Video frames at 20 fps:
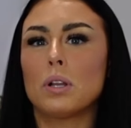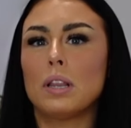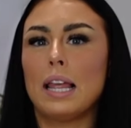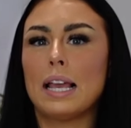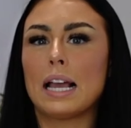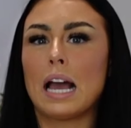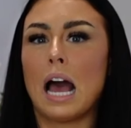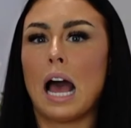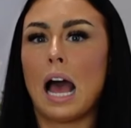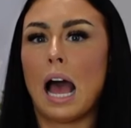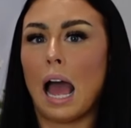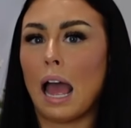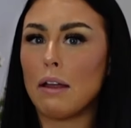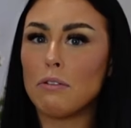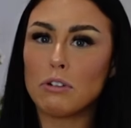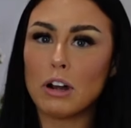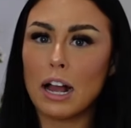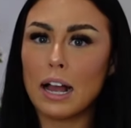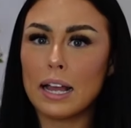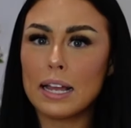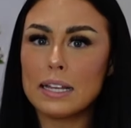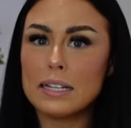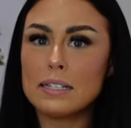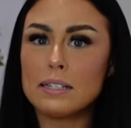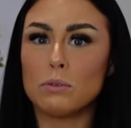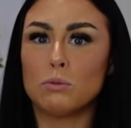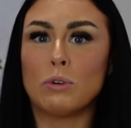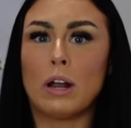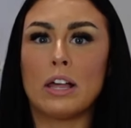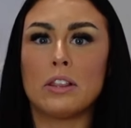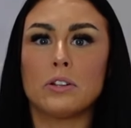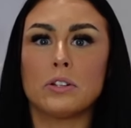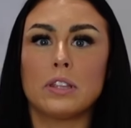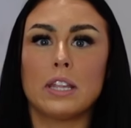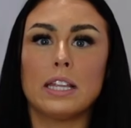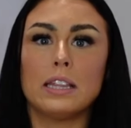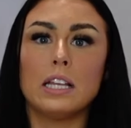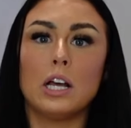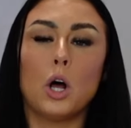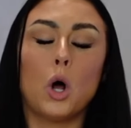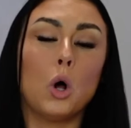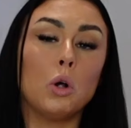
like a high rise rather than the